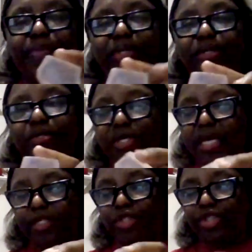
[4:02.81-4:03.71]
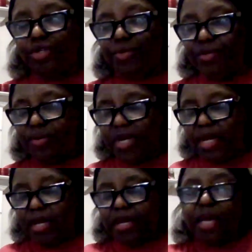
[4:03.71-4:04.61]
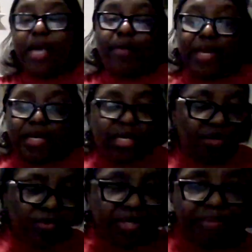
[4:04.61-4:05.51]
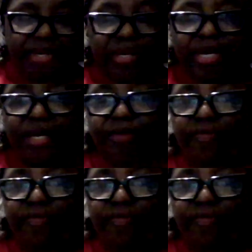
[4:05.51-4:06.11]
a little so I could show you how I cut it with the butter knife.